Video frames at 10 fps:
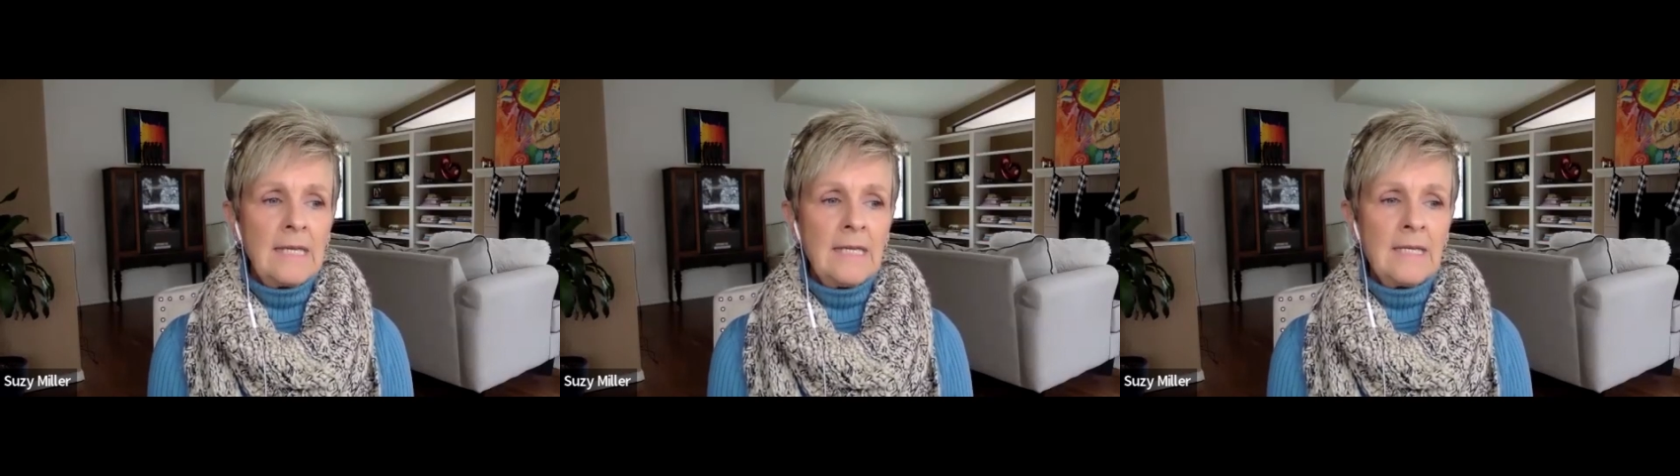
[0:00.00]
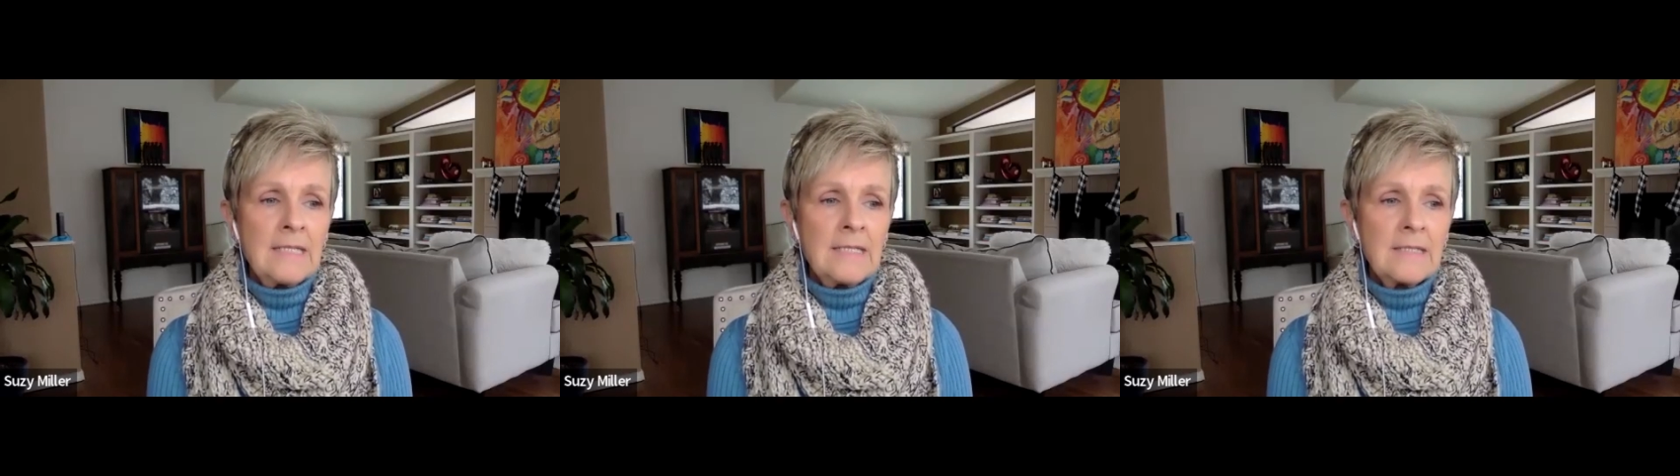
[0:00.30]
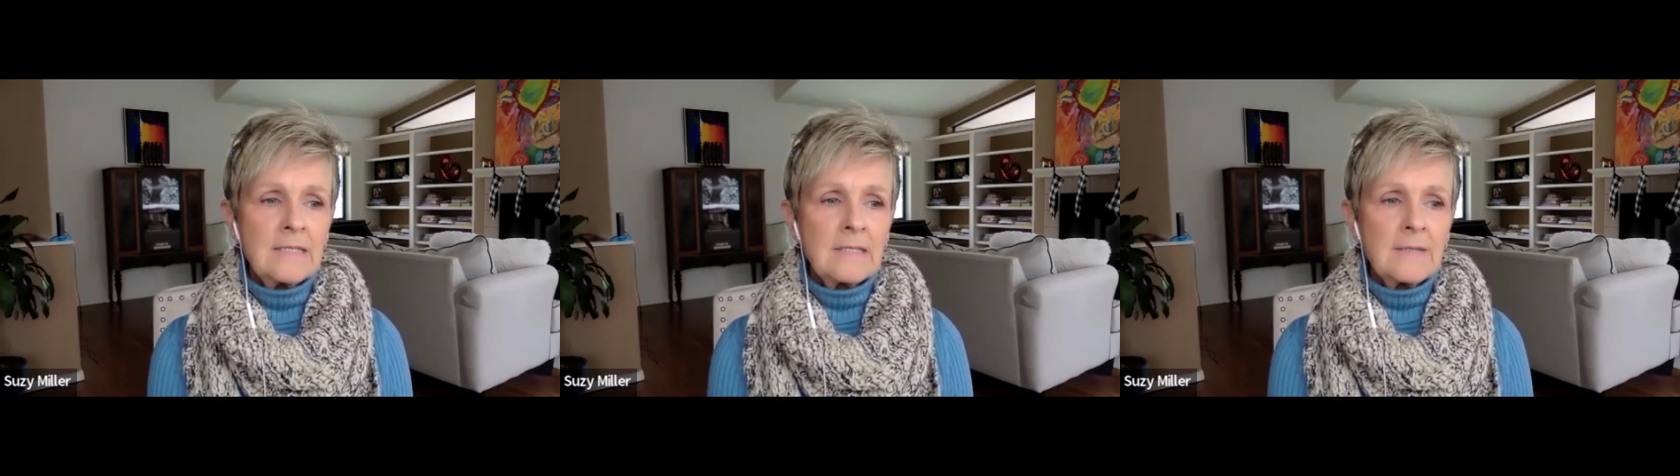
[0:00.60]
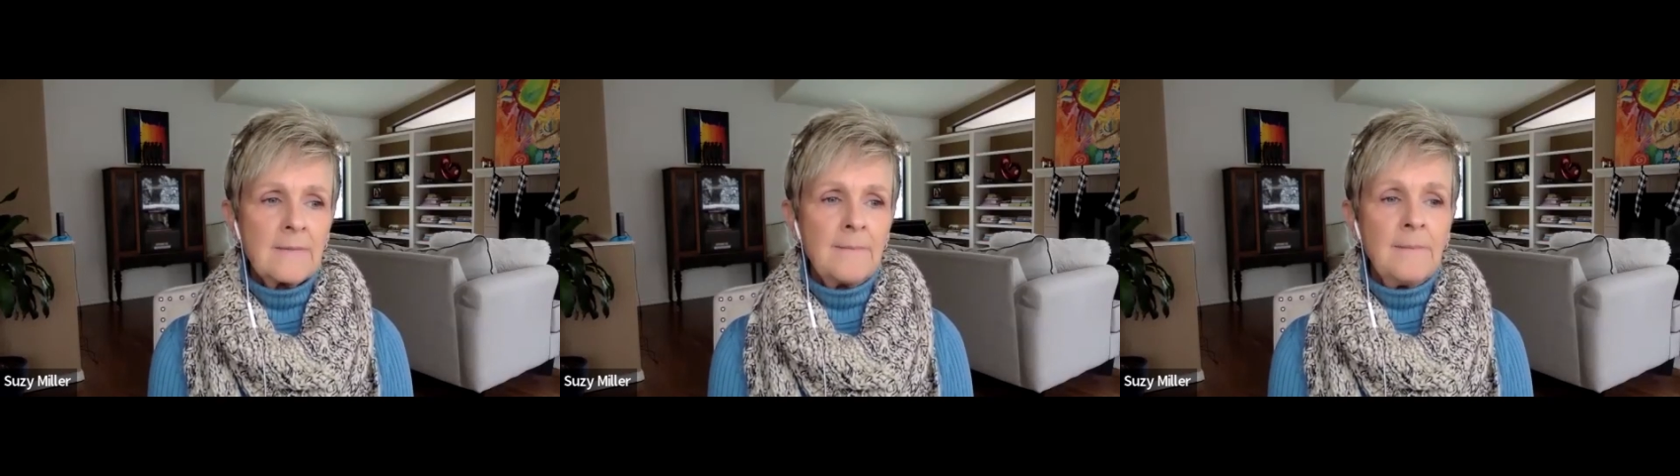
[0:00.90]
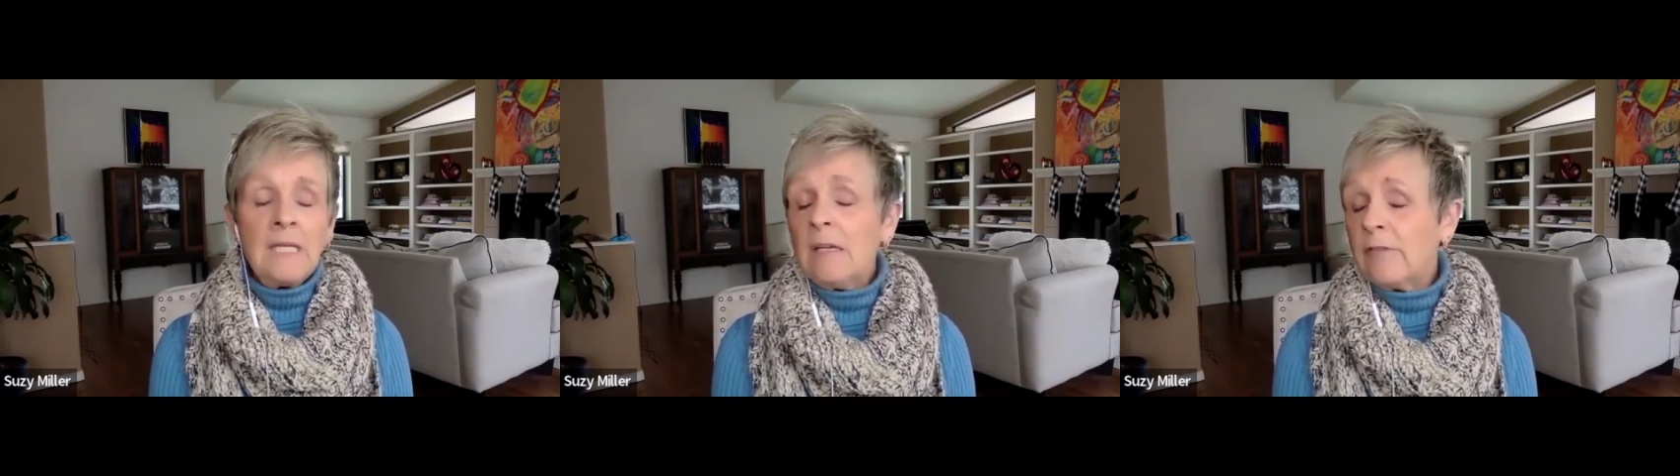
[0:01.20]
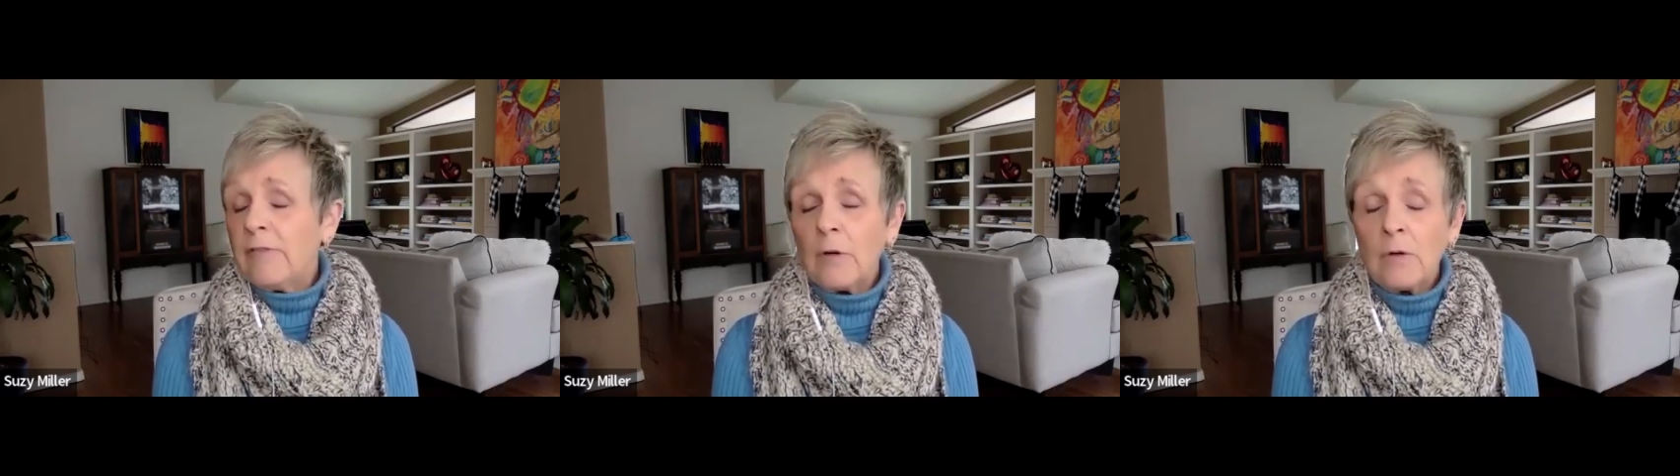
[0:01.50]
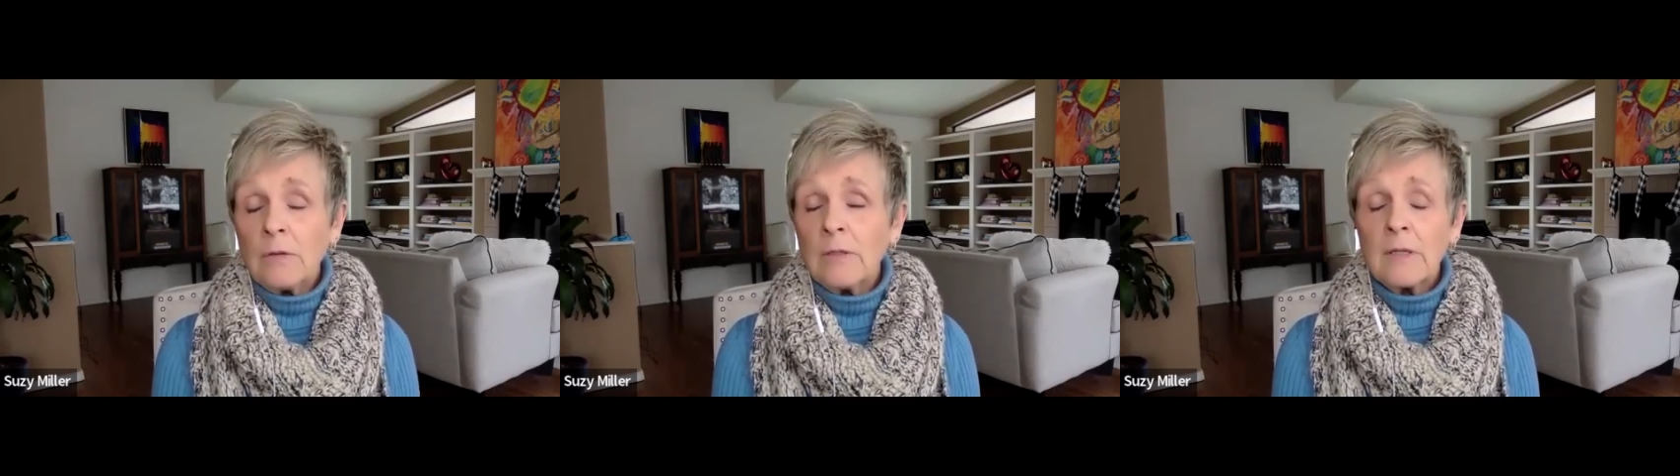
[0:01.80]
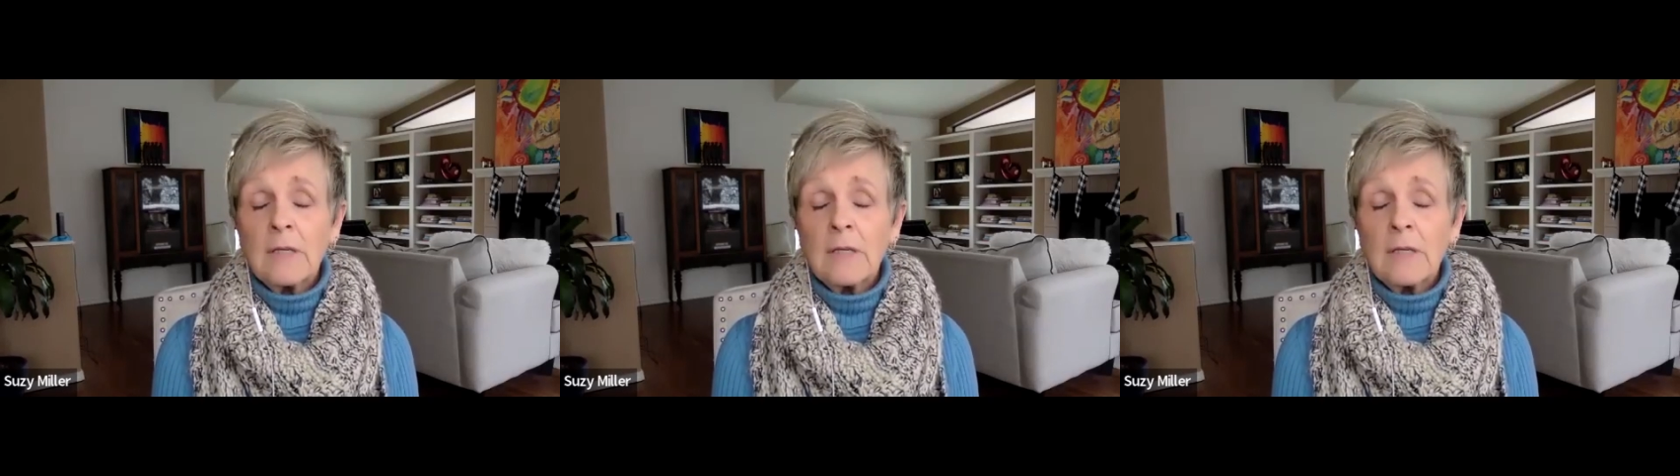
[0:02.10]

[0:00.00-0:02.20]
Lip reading: is meaningful